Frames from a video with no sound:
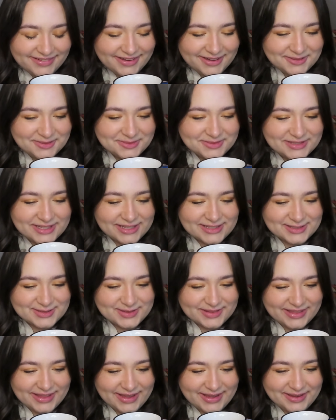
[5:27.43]
I'm obsessed
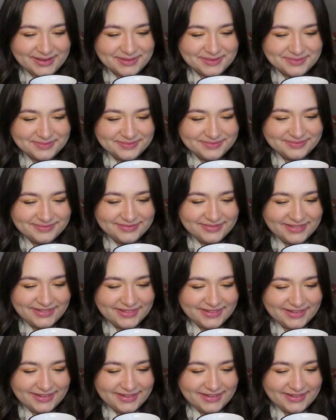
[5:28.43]
with them.
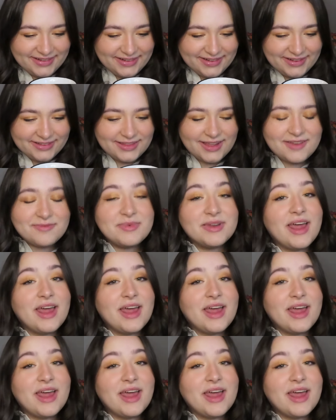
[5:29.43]
They've